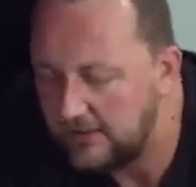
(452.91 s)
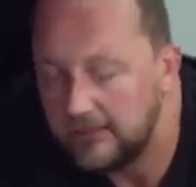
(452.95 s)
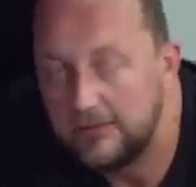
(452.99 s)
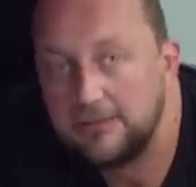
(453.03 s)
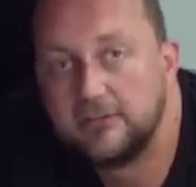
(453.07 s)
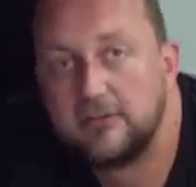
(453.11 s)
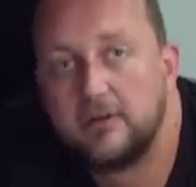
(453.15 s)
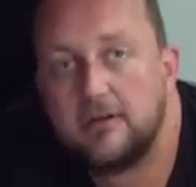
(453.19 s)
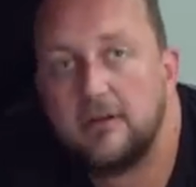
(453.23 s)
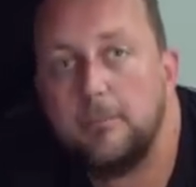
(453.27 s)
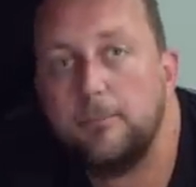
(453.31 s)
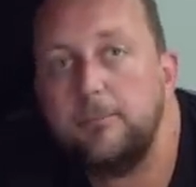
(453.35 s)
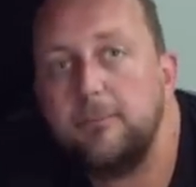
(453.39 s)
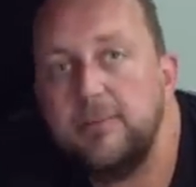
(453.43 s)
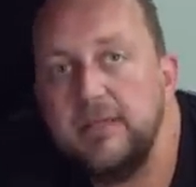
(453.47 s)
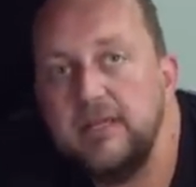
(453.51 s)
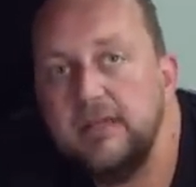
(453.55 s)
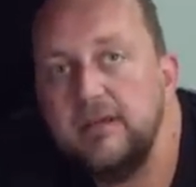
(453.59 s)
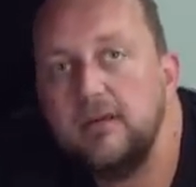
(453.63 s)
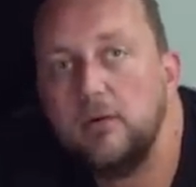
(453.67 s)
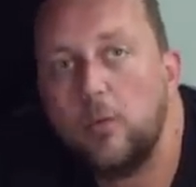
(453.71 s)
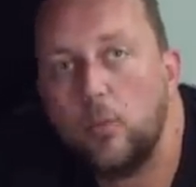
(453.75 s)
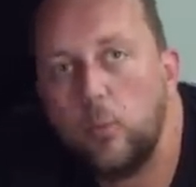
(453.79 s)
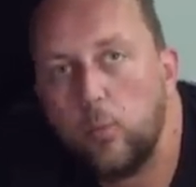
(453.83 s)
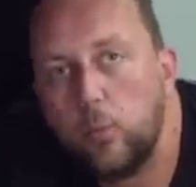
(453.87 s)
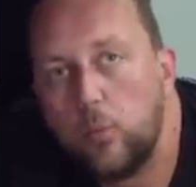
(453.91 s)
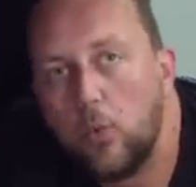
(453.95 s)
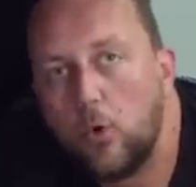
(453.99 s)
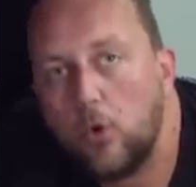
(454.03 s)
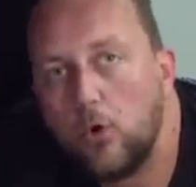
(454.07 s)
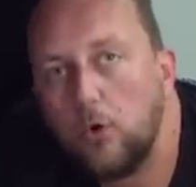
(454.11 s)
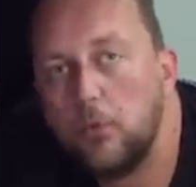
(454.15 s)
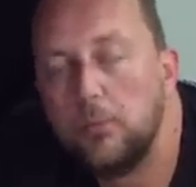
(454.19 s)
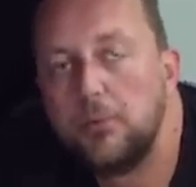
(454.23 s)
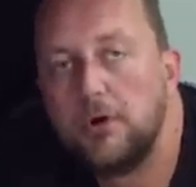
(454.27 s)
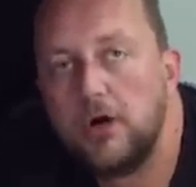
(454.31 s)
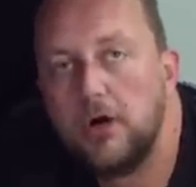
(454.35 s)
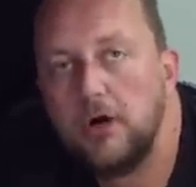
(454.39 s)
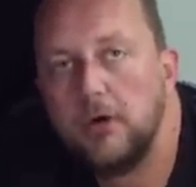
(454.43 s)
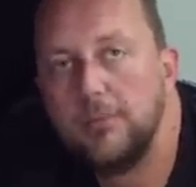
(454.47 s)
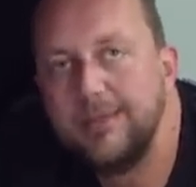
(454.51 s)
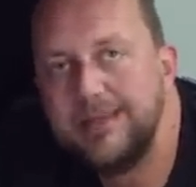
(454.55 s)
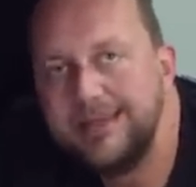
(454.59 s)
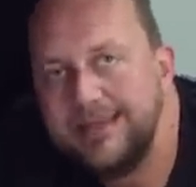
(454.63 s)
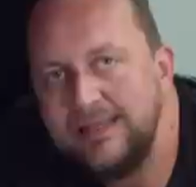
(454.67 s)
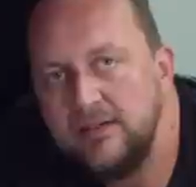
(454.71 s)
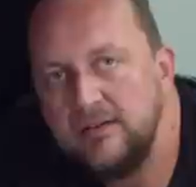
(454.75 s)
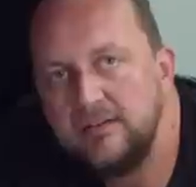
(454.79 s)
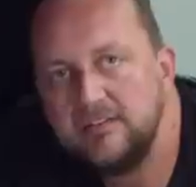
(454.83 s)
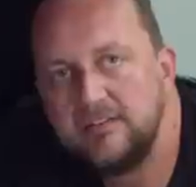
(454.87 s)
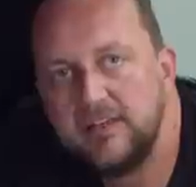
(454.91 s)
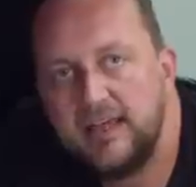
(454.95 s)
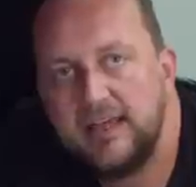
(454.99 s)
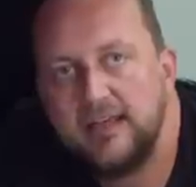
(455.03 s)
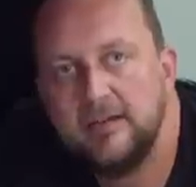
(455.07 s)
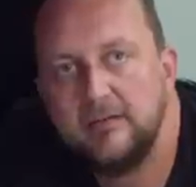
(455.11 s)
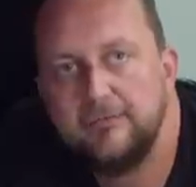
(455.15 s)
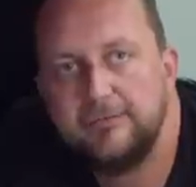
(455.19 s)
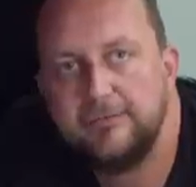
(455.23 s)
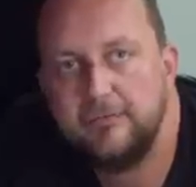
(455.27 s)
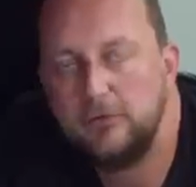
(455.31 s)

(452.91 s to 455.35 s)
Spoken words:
It's got a big Walbro in-tank